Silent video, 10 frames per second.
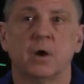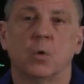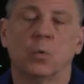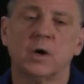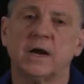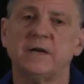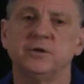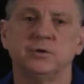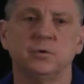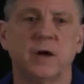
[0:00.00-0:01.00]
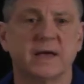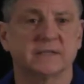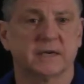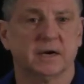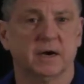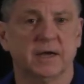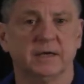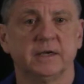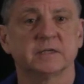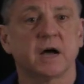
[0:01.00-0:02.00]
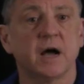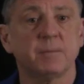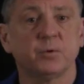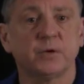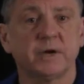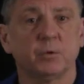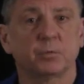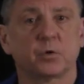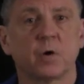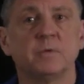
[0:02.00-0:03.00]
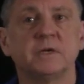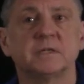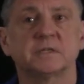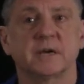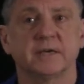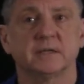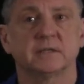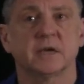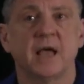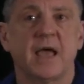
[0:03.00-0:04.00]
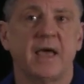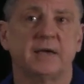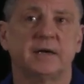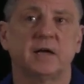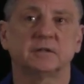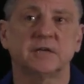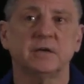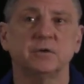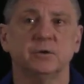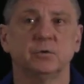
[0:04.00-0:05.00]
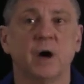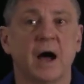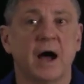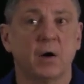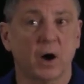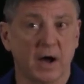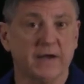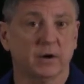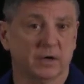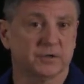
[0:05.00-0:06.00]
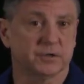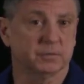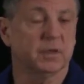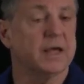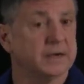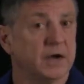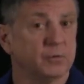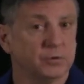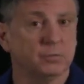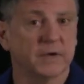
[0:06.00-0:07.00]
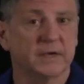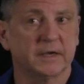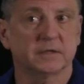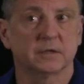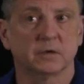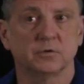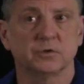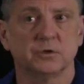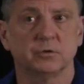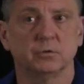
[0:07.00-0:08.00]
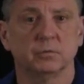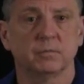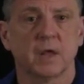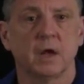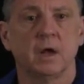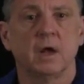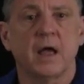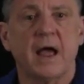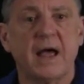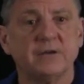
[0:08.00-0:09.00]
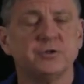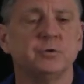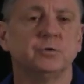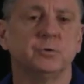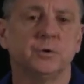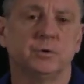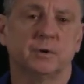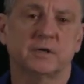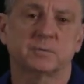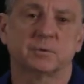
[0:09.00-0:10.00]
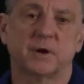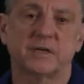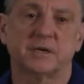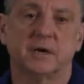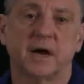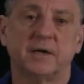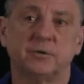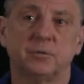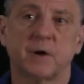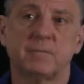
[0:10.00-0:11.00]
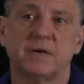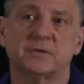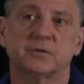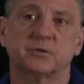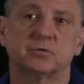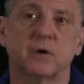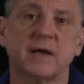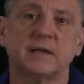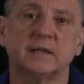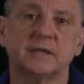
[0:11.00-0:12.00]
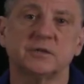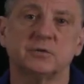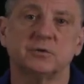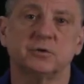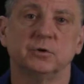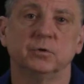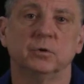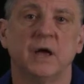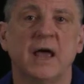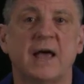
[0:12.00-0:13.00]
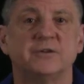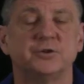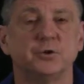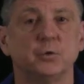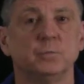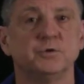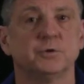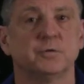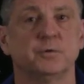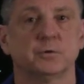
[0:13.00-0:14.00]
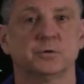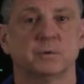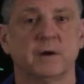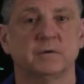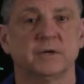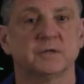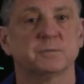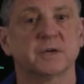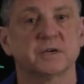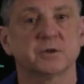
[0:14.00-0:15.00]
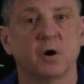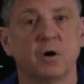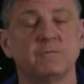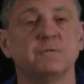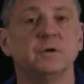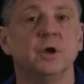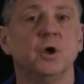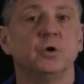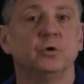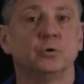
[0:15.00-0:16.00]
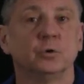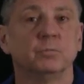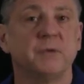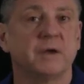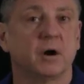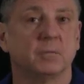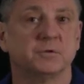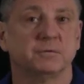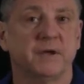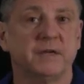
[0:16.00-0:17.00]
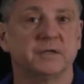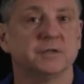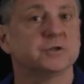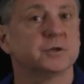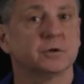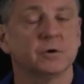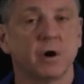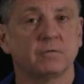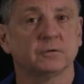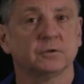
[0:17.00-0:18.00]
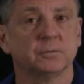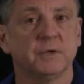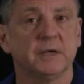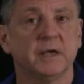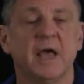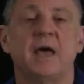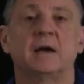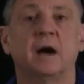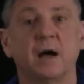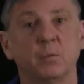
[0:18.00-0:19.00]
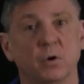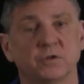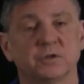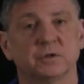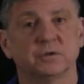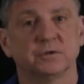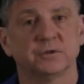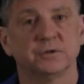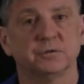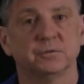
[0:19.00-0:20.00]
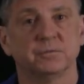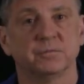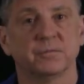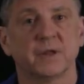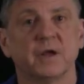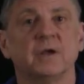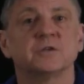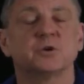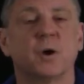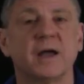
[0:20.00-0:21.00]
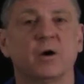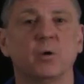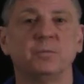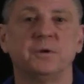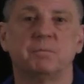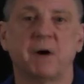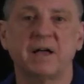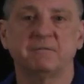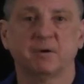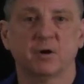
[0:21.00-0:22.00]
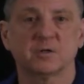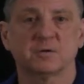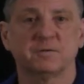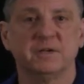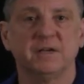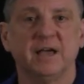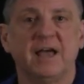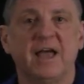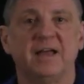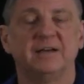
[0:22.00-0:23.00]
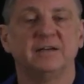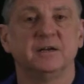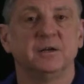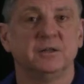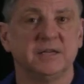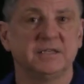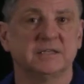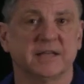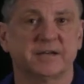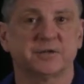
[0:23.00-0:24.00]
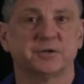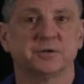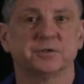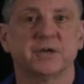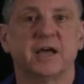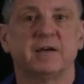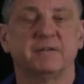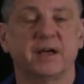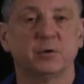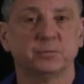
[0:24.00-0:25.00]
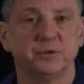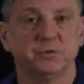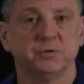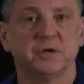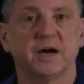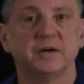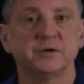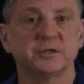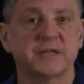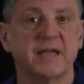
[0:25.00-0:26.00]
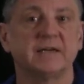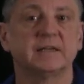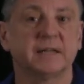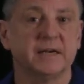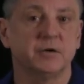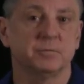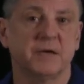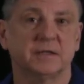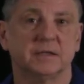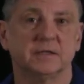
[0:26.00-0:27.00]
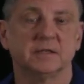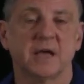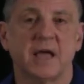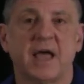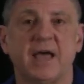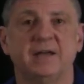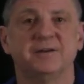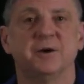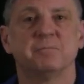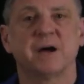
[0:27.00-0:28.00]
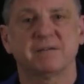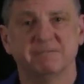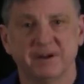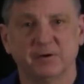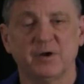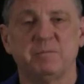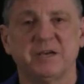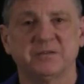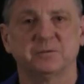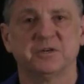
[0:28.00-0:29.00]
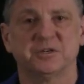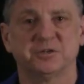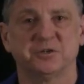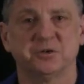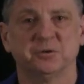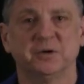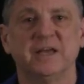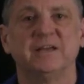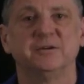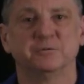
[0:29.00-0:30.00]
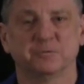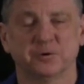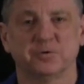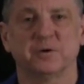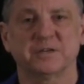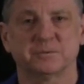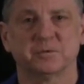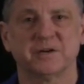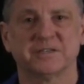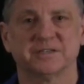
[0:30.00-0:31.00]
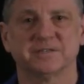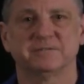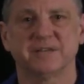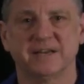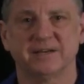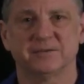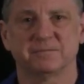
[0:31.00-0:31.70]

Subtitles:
What I do as a guide is I point out prominent sites, and I'll tell you how I got to them and how you might get to those too. As you're doing your exploration, I do my best to try to listen to you as you observe your surroundings, because often you'll make observations that are novel to me, and I want to learn too. So I hope that my philosophy and these lectures have helped you to understand linear methods, and my very best wishes to you in your further explorations of data.